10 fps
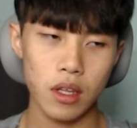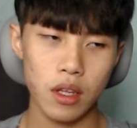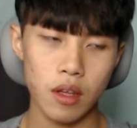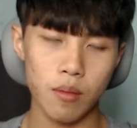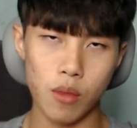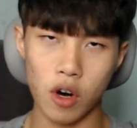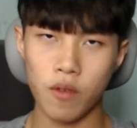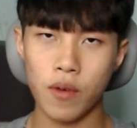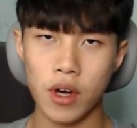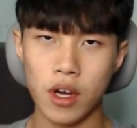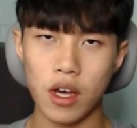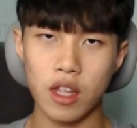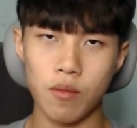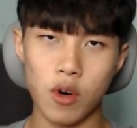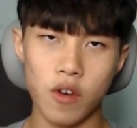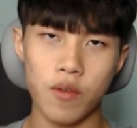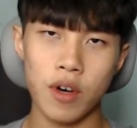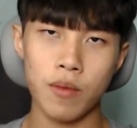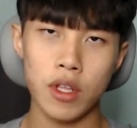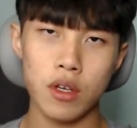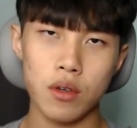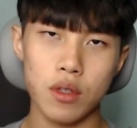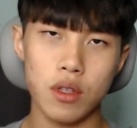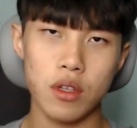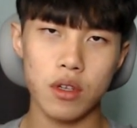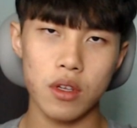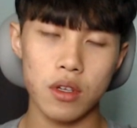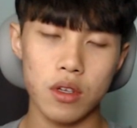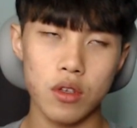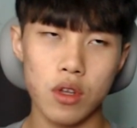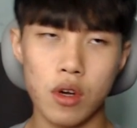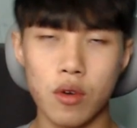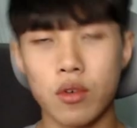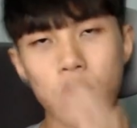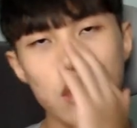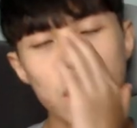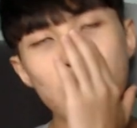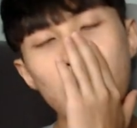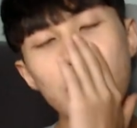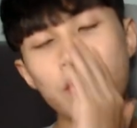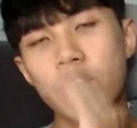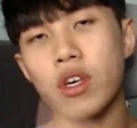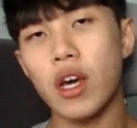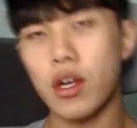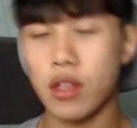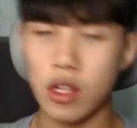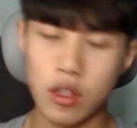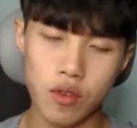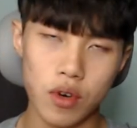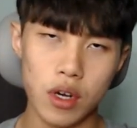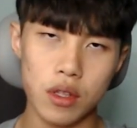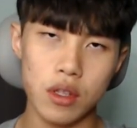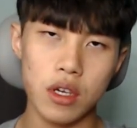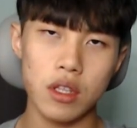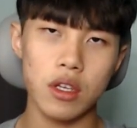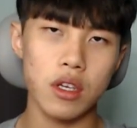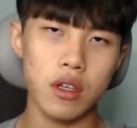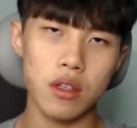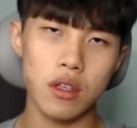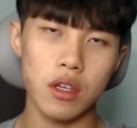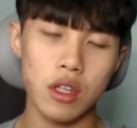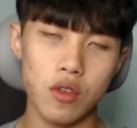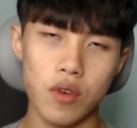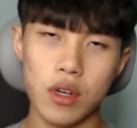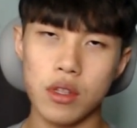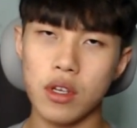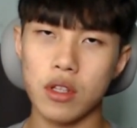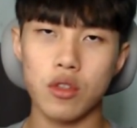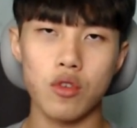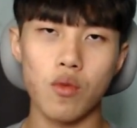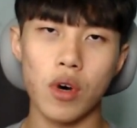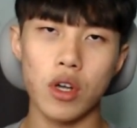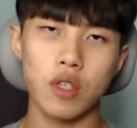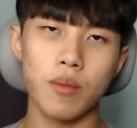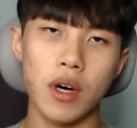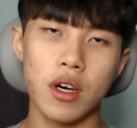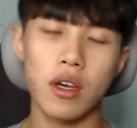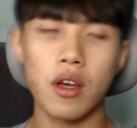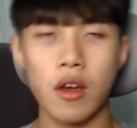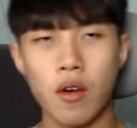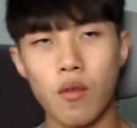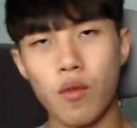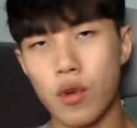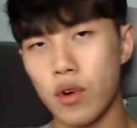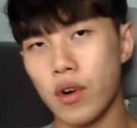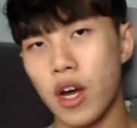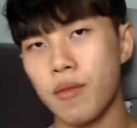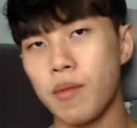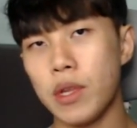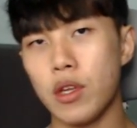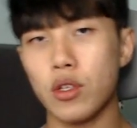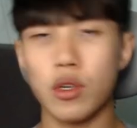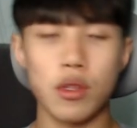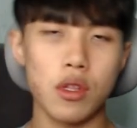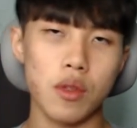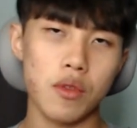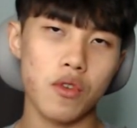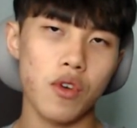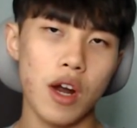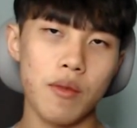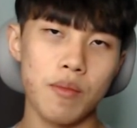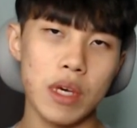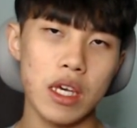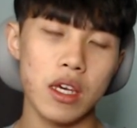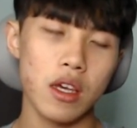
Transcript: mukbang, any mukbang videos, you know. So if you guys interested to watch my real life video, just subscribe me